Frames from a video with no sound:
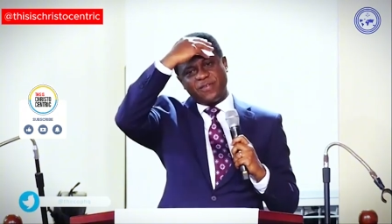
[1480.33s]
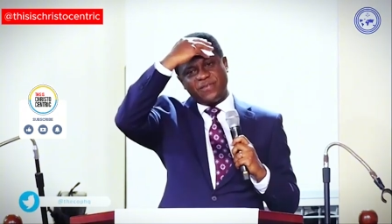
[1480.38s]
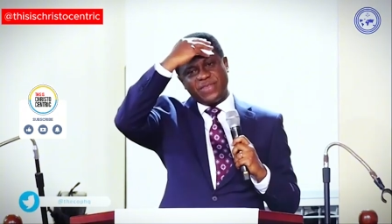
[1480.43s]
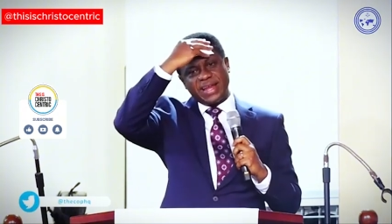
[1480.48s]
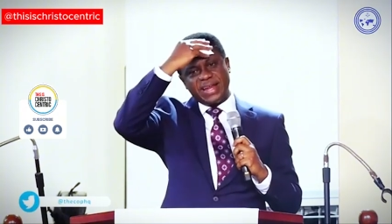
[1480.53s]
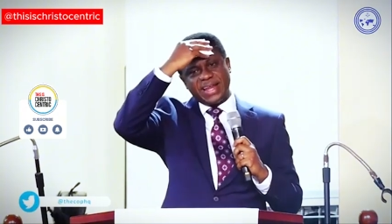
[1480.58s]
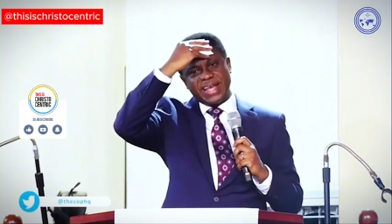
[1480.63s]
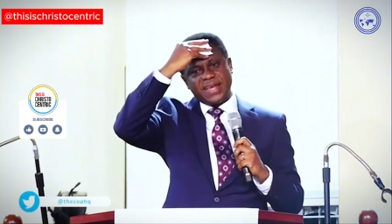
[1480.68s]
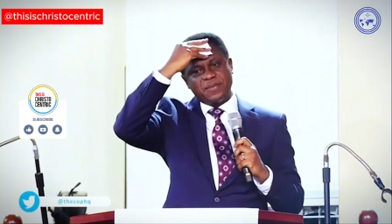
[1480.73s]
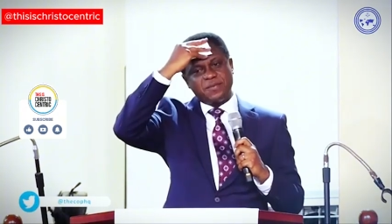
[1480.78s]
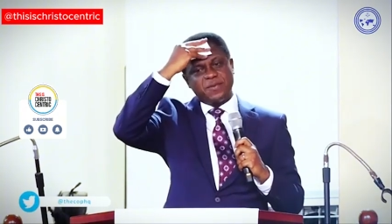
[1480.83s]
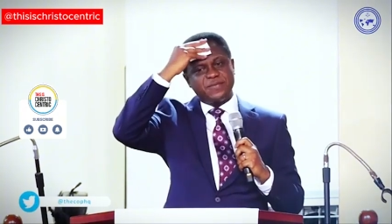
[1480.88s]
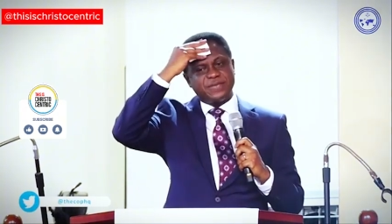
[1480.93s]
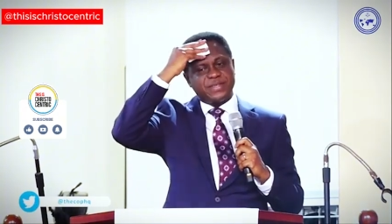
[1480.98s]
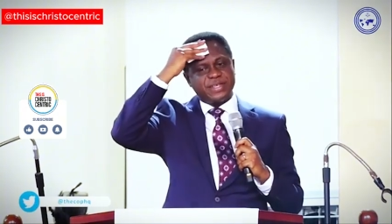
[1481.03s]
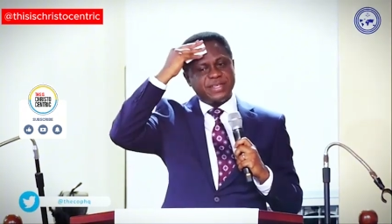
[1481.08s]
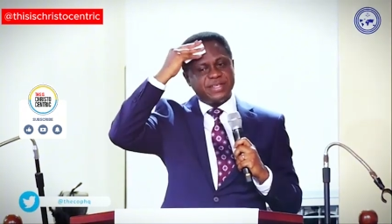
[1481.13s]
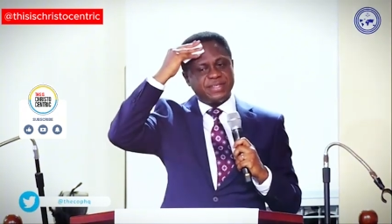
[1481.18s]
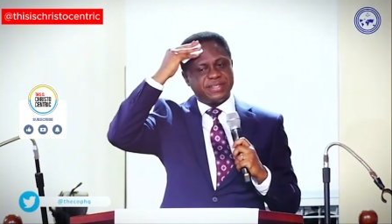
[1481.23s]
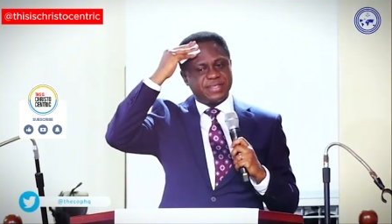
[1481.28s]
of the name of
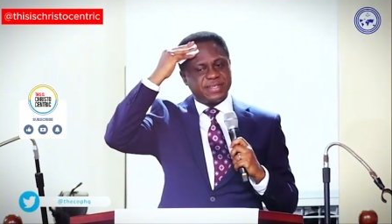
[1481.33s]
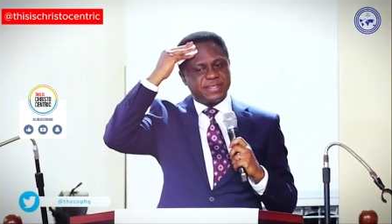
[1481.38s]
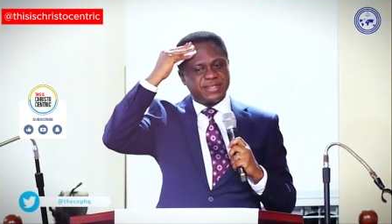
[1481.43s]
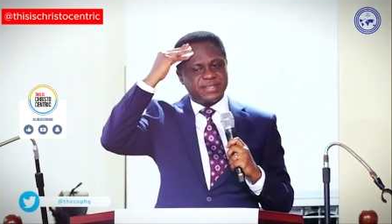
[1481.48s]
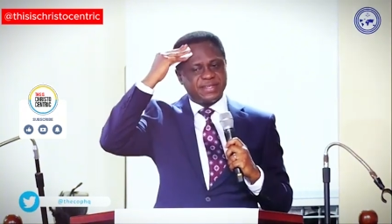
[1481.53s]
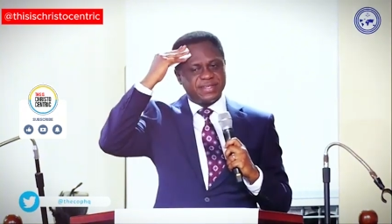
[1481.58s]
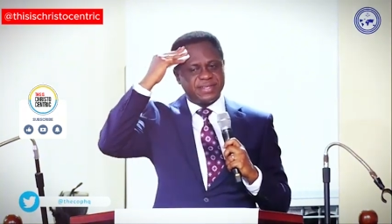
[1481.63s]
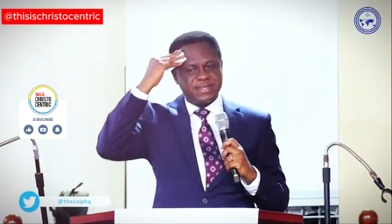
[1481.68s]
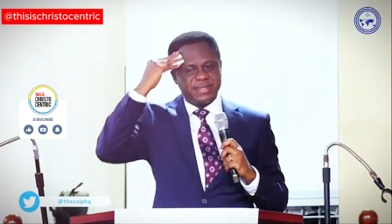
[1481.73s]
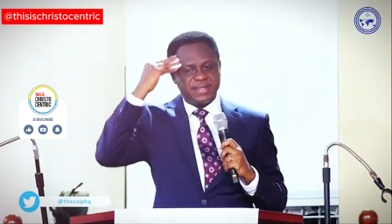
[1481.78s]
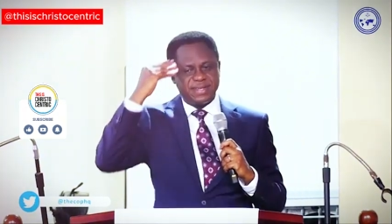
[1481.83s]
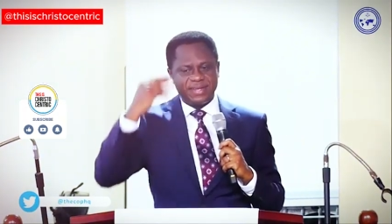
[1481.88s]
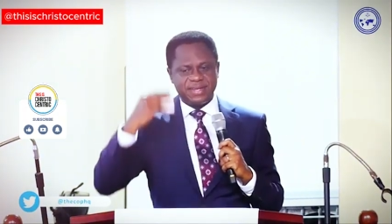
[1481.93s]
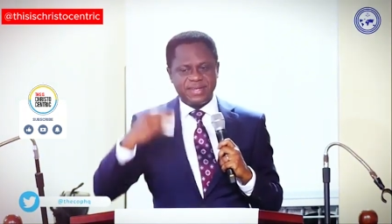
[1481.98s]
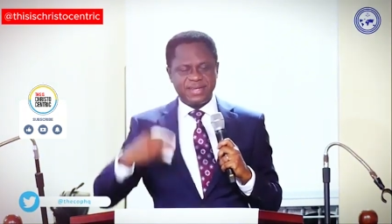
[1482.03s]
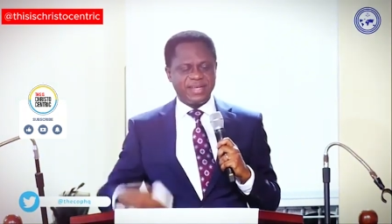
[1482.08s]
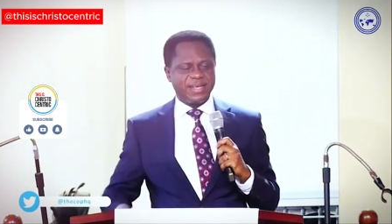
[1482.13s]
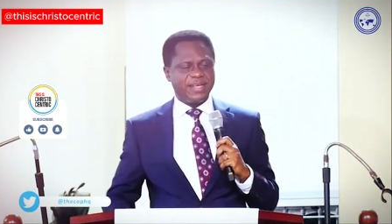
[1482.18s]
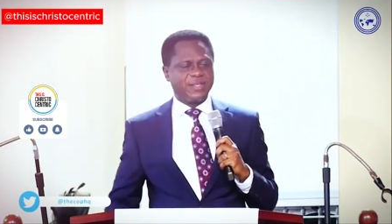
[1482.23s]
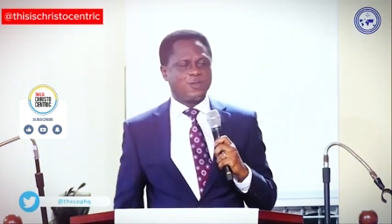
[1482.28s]
Jesus
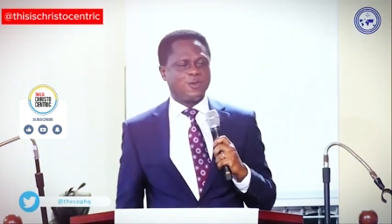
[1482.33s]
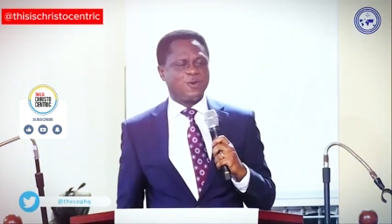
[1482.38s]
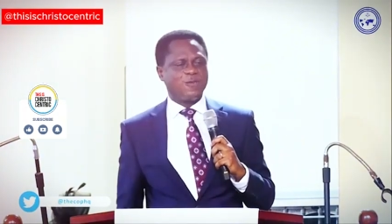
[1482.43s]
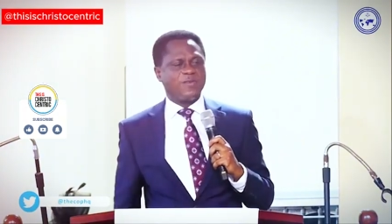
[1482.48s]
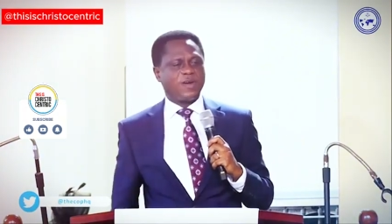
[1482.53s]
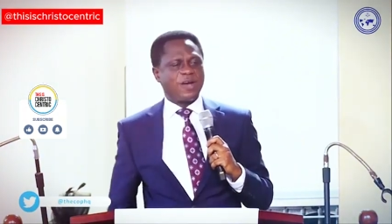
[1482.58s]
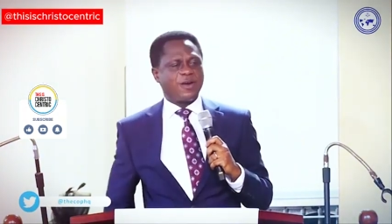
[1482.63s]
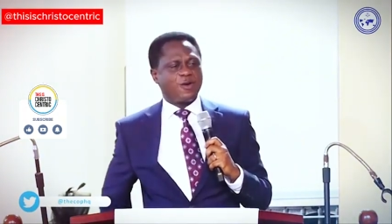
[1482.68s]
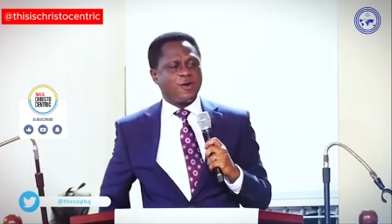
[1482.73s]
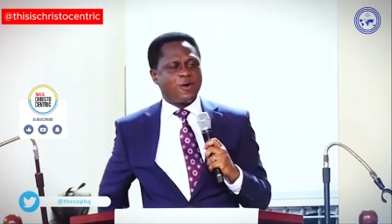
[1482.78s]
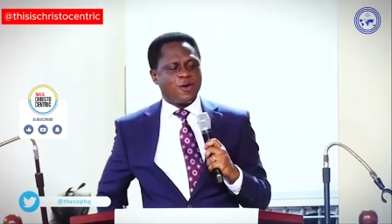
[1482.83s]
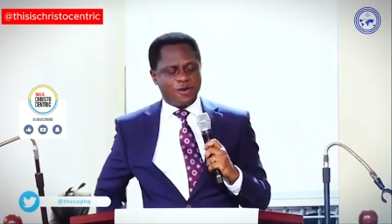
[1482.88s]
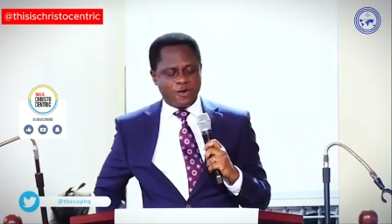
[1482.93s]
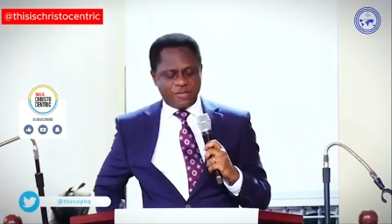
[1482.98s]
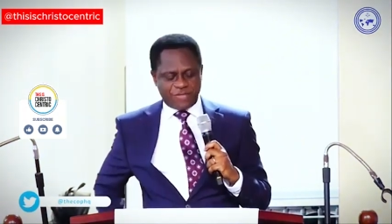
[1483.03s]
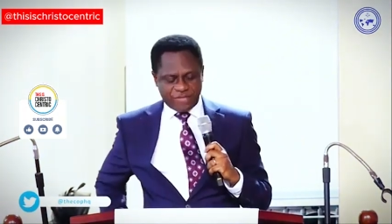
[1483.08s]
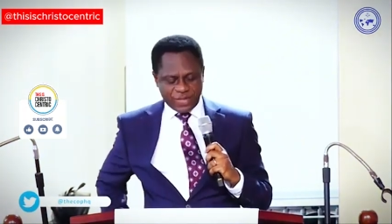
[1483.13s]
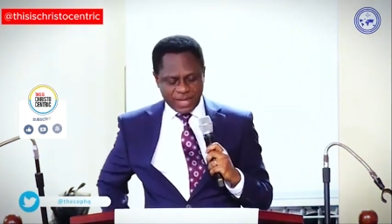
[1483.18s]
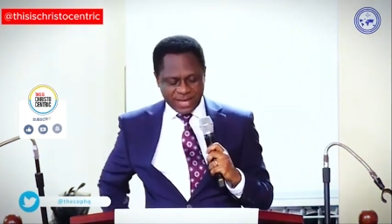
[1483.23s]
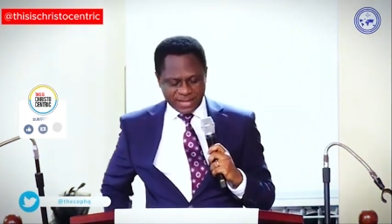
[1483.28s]
is over all
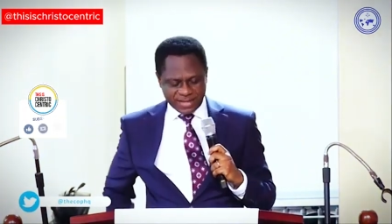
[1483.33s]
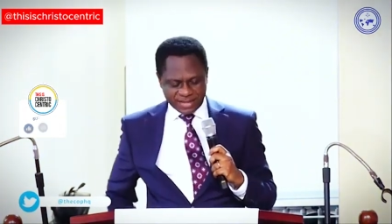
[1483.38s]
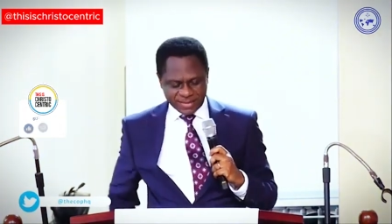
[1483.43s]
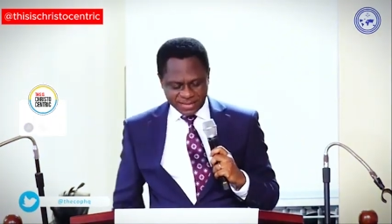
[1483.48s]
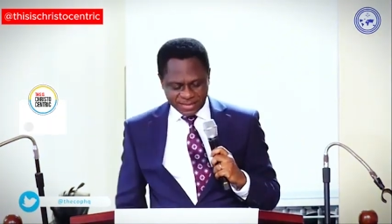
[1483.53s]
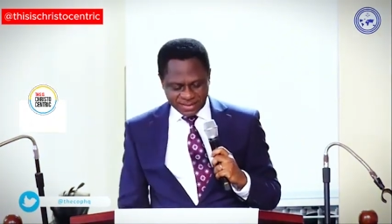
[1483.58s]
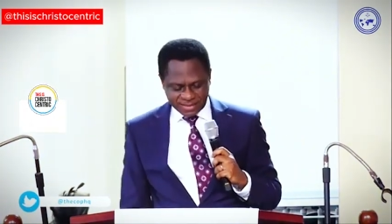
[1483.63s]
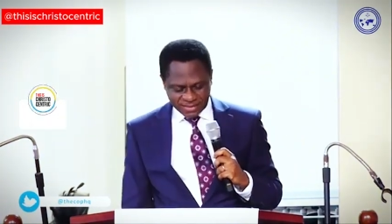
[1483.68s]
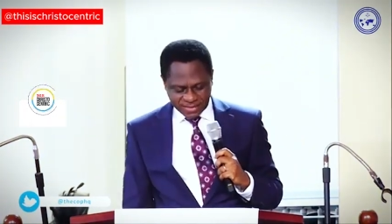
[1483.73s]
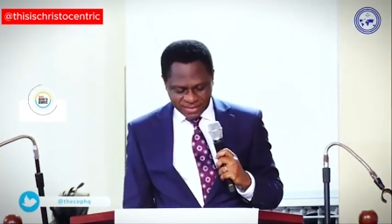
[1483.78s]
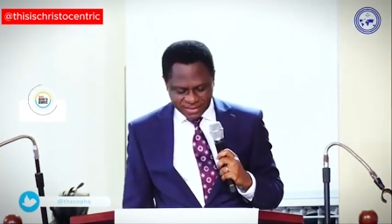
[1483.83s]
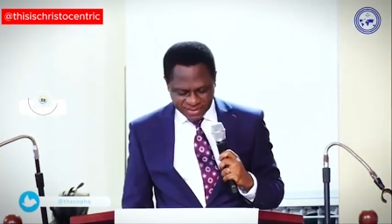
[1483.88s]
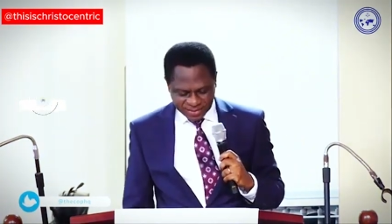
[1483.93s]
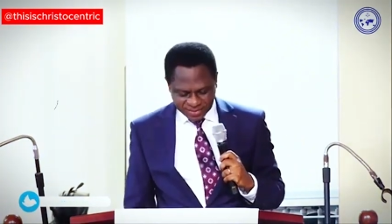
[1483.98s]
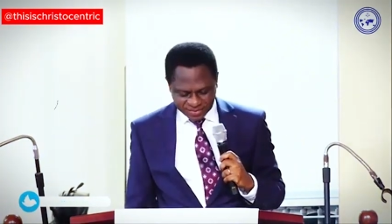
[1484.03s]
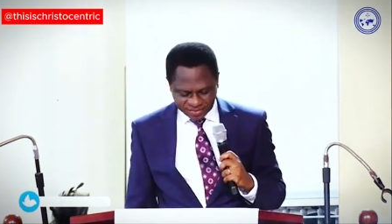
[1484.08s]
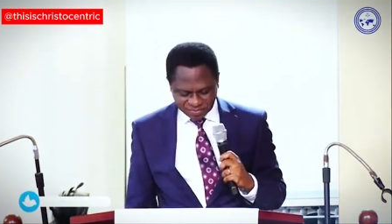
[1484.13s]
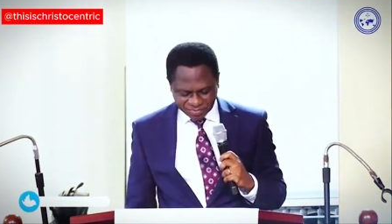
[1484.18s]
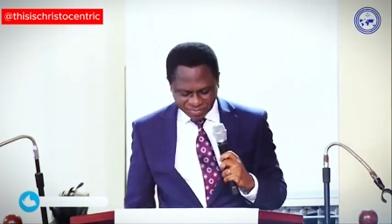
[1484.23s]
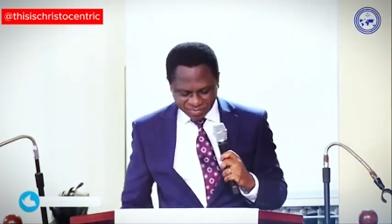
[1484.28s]

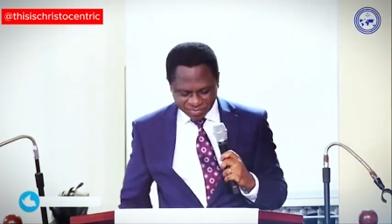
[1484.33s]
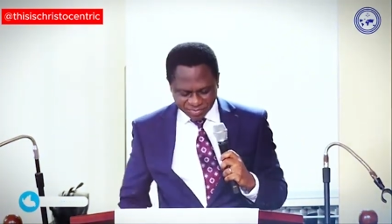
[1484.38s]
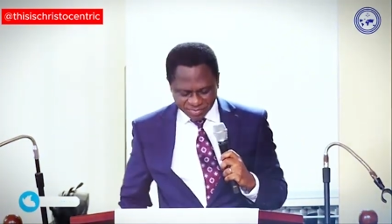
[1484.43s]
things.